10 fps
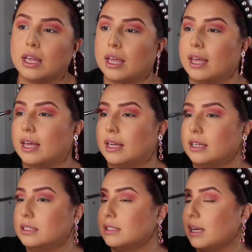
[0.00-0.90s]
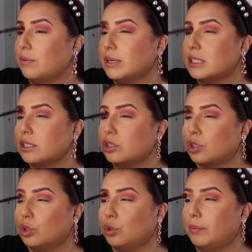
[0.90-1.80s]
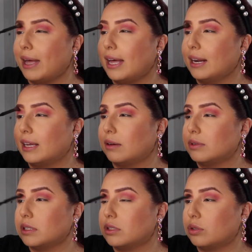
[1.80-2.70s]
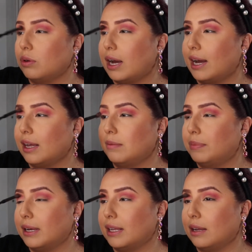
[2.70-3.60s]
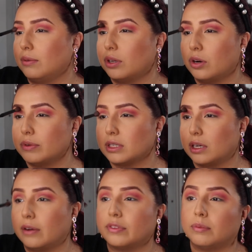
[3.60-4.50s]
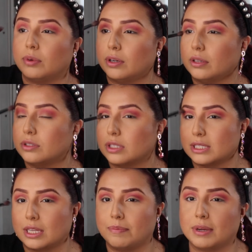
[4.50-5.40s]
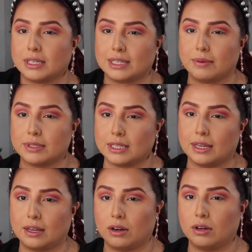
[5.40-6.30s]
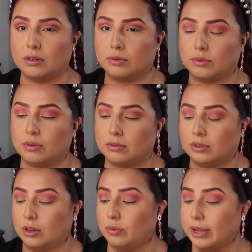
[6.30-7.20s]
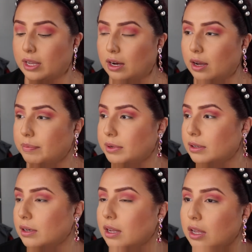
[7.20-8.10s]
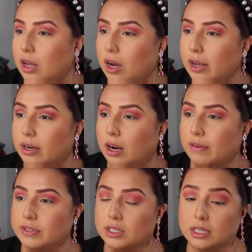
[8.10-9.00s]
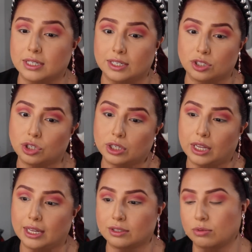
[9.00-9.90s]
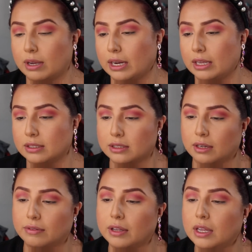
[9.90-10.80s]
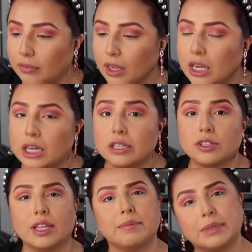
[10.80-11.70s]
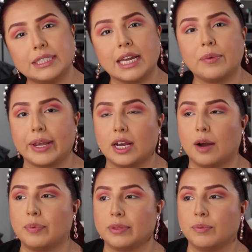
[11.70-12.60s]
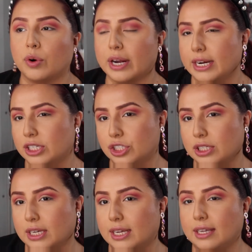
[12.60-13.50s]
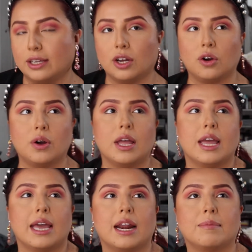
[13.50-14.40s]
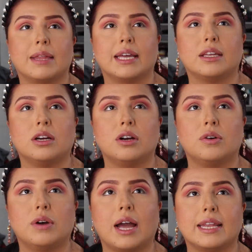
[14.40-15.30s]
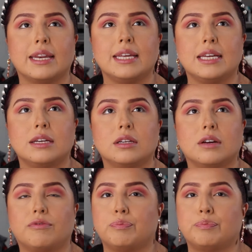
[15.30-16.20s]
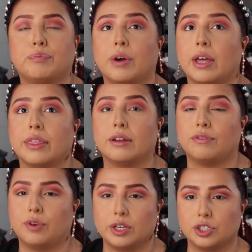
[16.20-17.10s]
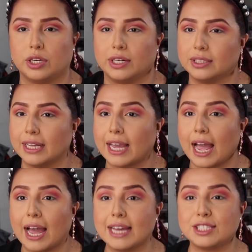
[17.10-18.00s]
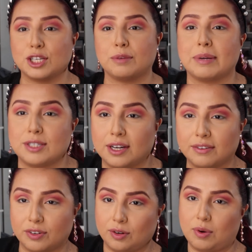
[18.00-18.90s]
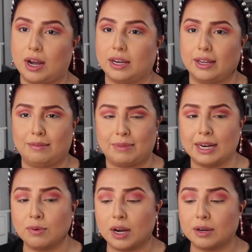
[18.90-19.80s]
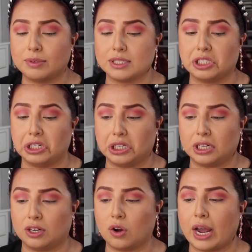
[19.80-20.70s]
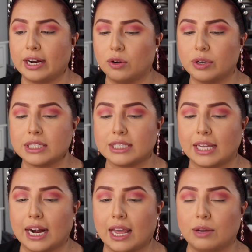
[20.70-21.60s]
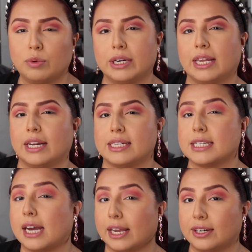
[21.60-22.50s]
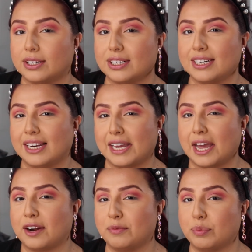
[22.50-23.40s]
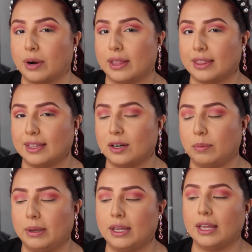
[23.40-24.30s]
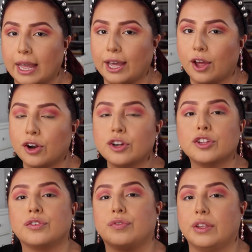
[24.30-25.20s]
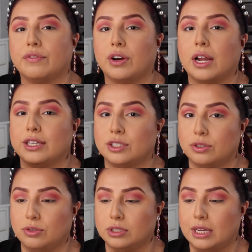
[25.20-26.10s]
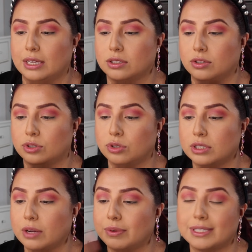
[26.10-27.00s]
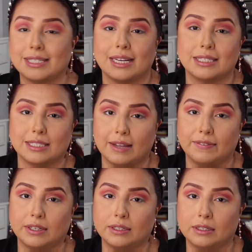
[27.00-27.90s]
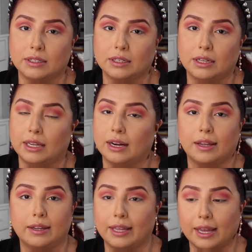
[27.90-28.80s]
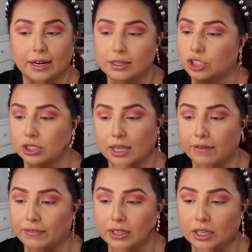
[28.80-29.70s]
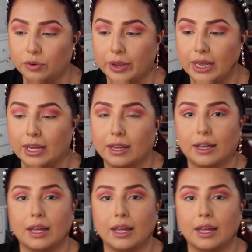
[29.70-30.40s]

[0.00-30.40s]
And it wasn't too bad, like it wasn't too high, but it, you know, it was uncomfortable to sleep because I was like, you know, waking up and on and off and tossing and turning and sweating and stuff. So then Monday I wake up with more energy, you know, and I'm like, you know, need a breath of fresh air. Like I took my dog for a walk and my walk was good. You know, I noticed that I would get tired, like out of breath a little bit. I got another fever on Tuesday. So Tuesday was day 7. And I, again, just kept feeling weak.